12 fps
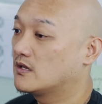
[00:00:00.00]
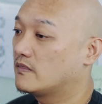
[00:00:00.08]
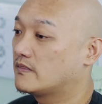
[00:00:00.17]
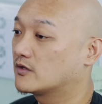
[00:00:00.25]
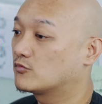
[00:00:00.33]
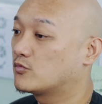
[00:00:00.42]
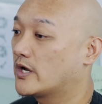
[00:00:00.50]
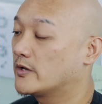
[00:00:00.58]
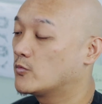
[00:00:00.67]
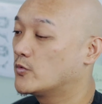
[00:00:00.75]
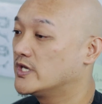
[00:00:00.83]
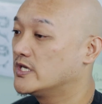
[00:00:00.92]
That's why
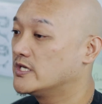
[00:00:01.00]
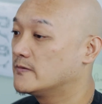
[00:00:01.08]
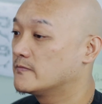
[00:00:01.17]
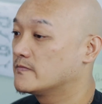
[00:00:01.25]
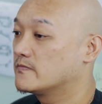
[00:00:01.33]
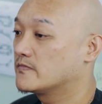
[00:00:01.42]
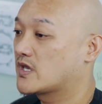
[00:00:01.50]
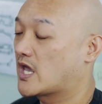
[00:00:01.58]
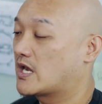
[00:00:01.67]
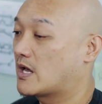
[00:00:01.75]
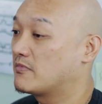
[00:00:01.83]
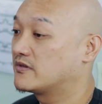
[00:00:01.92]
we
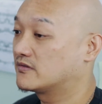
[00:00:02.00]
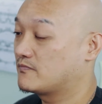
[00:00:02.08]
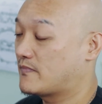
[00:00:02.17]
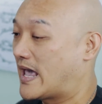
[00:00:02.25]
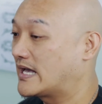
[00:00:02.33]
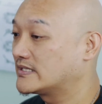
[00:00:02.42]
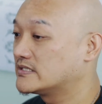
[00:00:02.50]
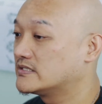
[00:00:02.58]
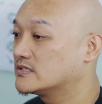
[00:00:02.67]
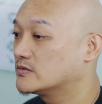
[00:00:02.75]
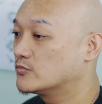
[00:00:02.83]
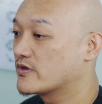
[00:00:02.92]
out this pattern
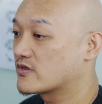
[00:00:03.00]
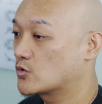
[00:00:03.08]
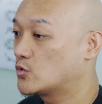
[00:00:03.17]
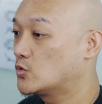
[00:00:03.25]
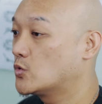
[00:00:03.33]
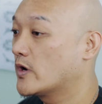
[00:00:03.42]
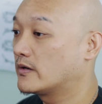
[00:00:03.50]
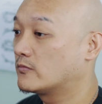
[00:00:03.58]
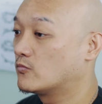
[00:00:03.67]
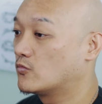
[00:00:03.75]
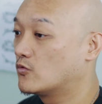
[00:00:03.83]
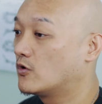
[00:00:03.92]
with cool
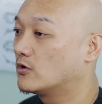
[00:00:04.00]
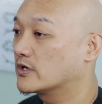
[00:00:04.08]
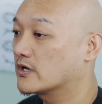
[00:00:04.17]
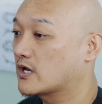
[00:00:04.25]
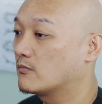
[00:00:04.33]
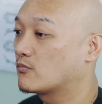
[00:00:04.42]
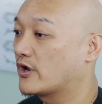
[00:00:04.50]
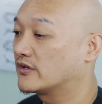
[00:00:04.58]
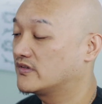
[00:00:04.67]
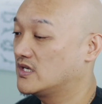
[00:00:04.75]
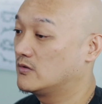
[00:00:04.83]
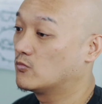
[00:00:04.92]
and warm
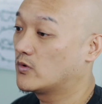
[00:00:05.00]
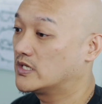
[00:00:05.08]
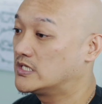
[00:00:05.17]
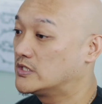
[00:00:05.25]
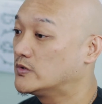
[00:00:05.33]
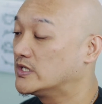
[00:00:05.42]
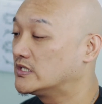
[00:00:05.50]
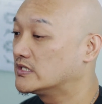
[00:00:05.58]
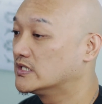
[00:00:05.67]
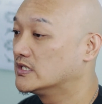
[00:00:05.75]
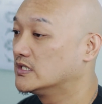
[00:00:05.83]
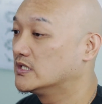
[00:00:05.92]
compress in one unit
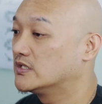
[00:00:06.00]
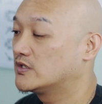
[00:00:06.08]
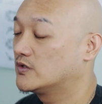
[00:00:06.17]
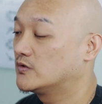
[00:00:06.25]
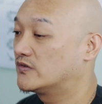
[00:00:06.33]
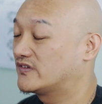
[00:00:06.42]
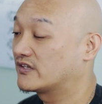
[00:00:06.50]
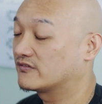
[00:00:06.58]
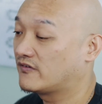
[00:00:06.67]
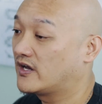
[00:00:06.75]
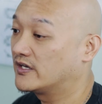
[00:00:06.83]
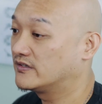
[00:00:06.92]
to
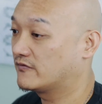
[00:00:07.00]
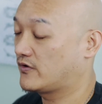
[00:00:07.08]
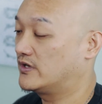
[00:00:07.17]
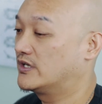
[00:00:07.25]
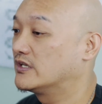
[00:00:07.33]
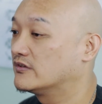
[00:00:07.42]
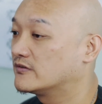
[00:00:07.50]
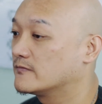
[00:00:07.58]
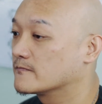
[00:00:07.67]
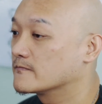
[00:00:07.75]
satisfy different needs.